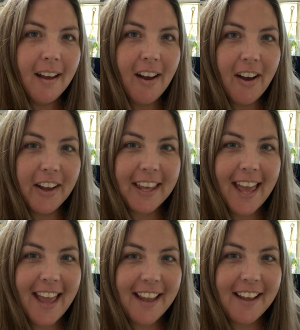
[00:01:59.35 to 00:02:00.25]

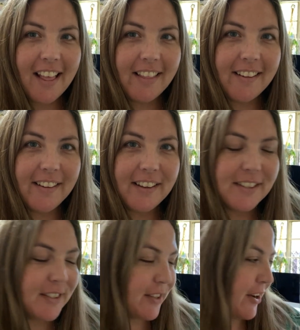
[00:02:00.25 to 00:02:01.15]
Okay,
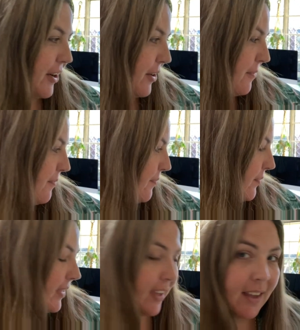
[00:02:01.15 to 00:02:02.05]
so
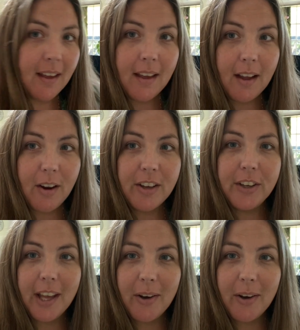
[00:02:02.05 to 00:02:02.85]
you know how